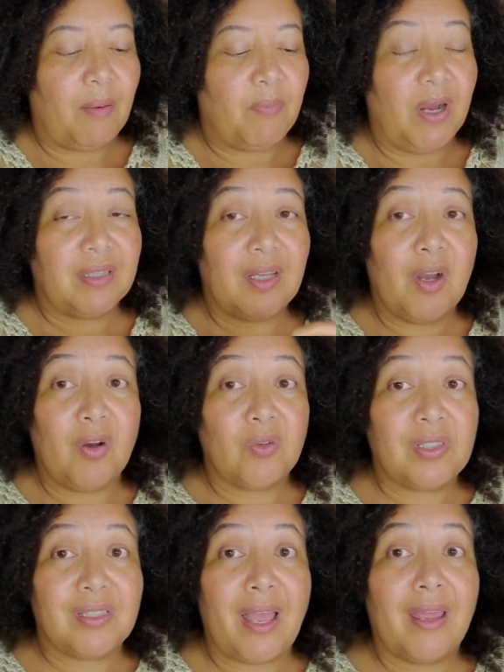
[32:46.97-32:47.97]
I bought the
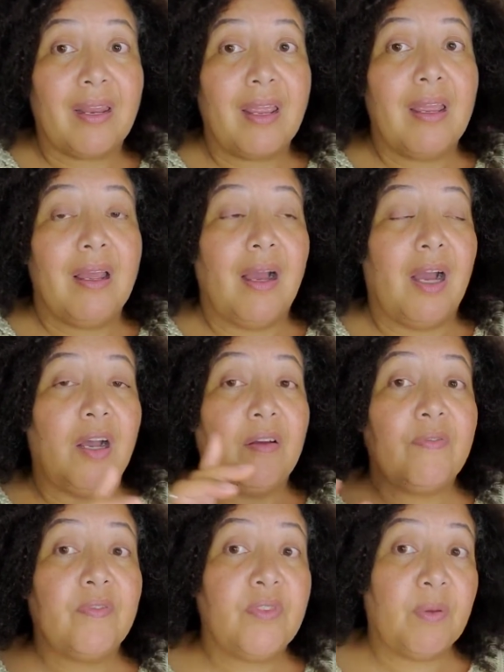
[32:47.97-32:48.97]
whole set
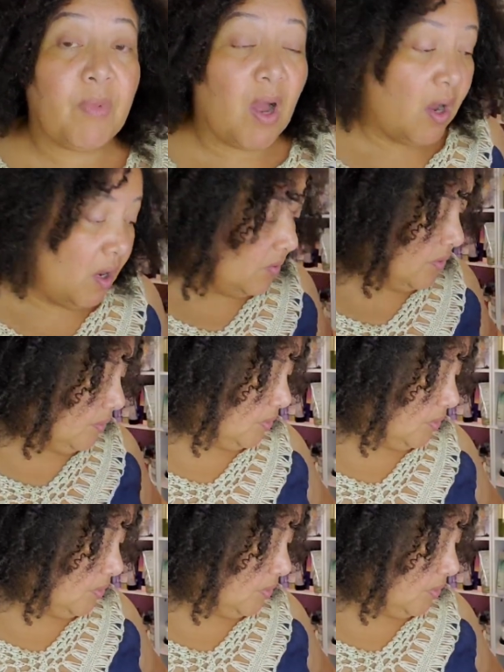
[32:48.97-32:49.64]
of them all.